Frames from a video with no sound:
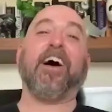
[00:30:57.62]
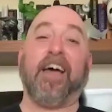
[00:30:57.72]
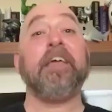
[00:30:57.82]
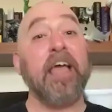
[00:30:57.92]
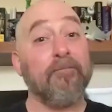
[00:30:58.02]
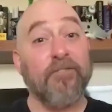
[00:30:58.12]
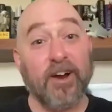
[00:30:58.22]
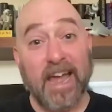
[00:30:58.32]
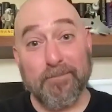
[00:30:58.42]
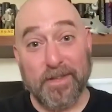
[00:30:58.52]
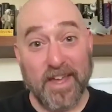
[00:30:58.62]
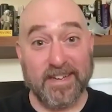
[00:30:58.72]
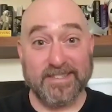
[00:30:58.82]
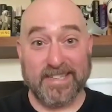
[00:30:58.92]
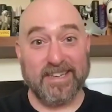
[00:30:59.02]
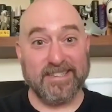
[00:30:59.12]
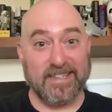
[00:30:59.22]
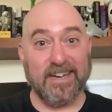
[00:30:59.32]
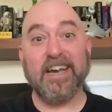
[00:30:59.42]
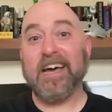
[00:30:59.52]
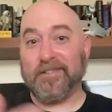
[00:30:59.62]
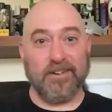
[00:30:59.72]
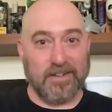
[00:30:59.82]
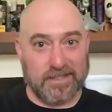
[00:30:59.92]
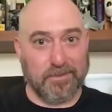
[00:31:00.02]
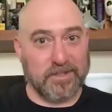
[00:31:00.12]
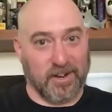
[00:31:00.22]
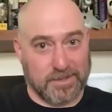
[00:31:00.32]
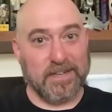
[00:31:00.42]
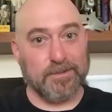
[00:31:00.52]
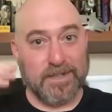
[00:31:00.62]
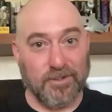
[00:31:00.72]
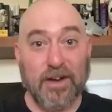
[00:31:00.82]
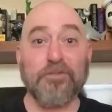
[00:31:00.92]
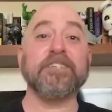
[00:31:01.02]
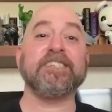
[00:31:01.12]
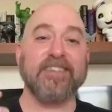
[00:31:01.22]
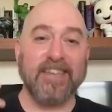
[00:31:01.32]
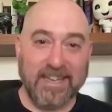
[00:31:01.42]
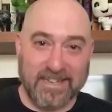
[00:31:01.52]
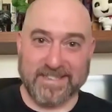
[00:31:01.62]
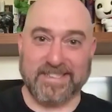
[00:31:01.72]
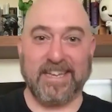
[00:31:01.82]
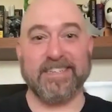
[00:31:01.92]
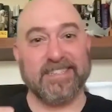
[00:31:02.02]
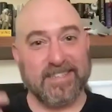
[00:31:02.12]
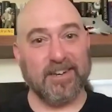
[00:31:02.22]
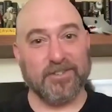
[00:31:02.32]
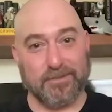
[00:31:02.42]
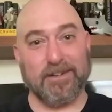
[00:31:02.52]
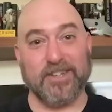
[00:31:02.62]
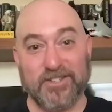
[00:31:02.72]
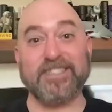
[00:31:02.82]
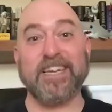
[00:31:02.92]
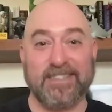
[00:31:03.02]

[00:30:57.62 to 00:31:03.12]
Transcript: I'm very happy that he's been talked about his mental health recently, and he's you know, talked about his heart attack.